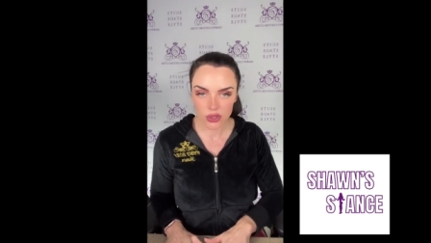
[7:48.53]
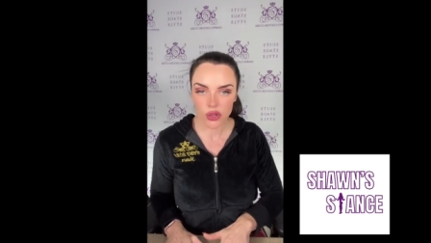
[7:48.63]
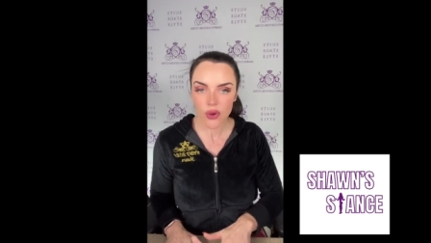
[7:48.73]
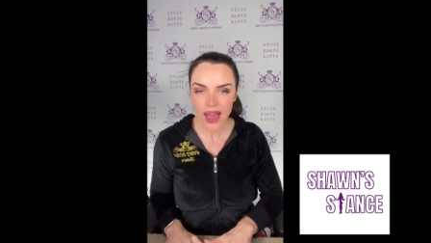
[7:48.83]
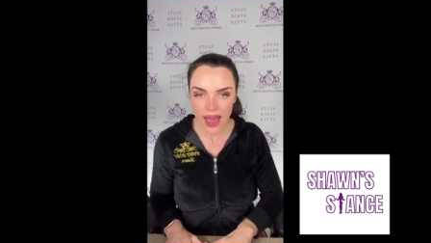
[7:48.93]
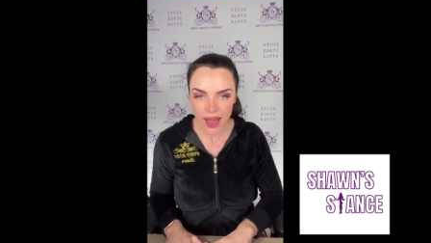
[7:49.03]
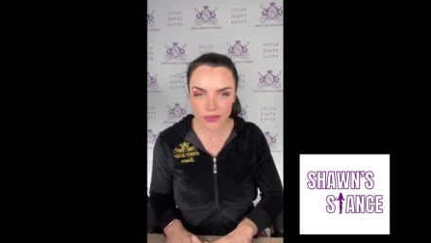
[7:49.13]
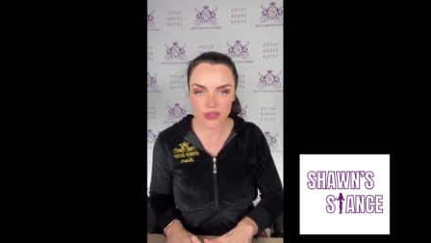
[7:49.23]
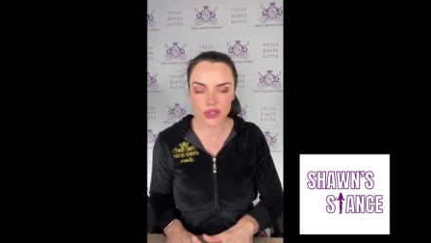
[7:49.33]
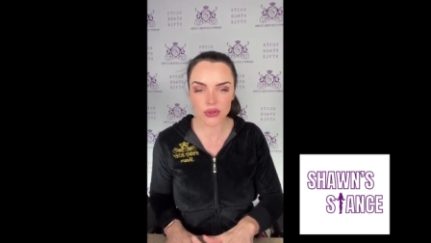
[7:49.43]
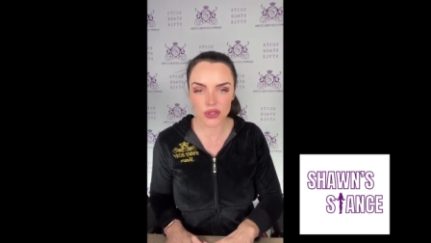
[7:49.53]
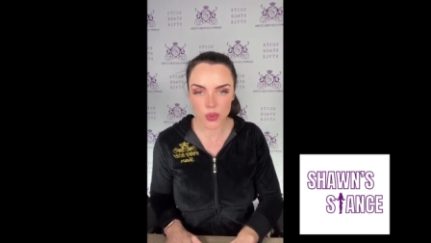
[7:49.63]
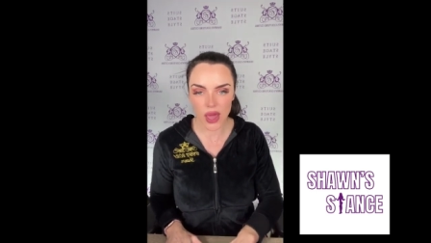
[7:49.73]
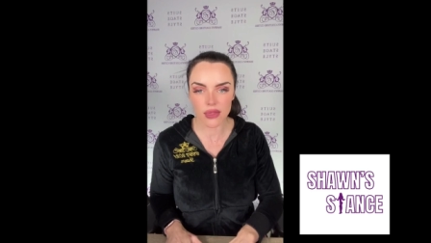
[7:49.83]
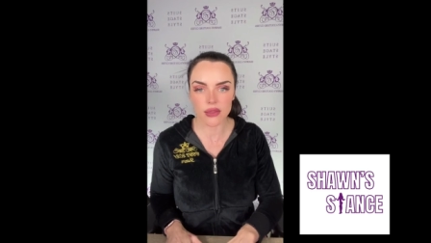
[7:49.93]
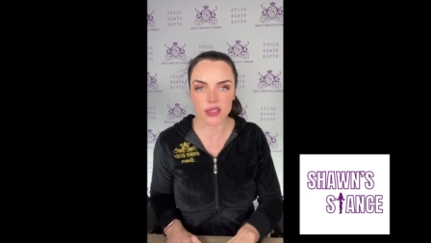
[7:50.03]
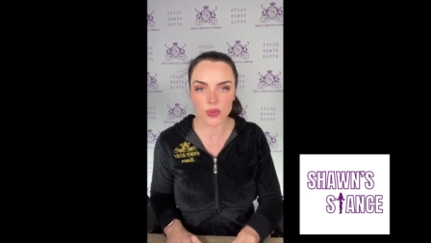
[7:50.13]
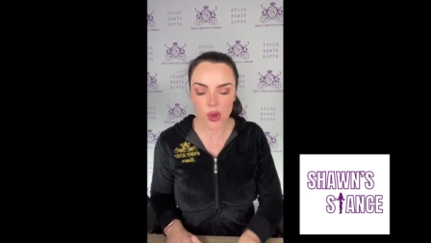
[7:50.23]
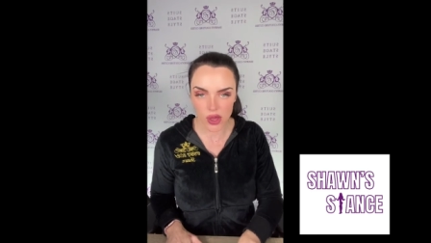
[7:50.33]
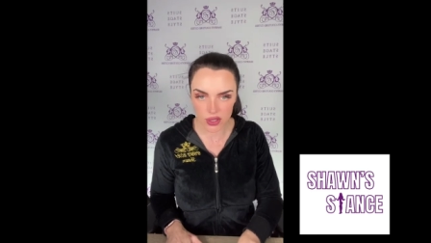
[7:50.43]
You have to sweat the
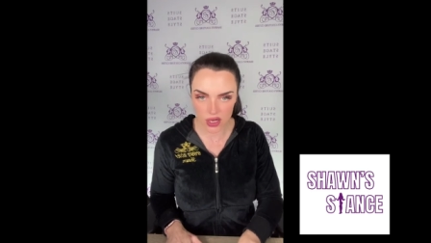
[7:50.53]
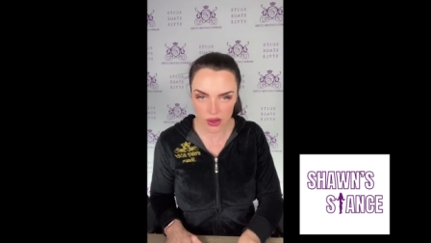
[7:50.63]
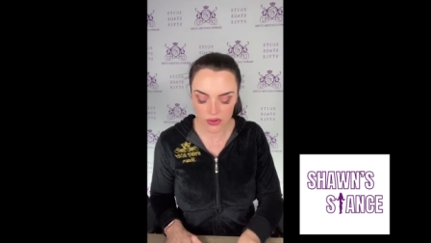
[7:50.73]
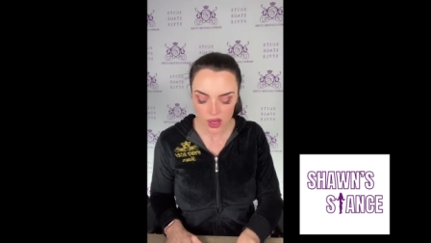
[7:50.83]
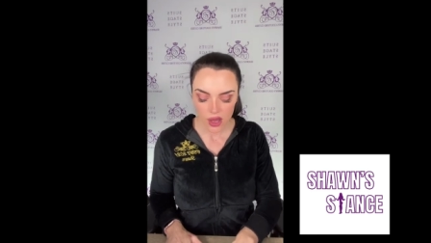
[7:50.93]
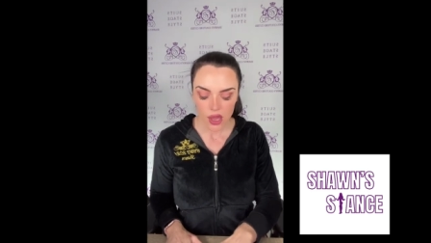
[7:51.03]
small stuff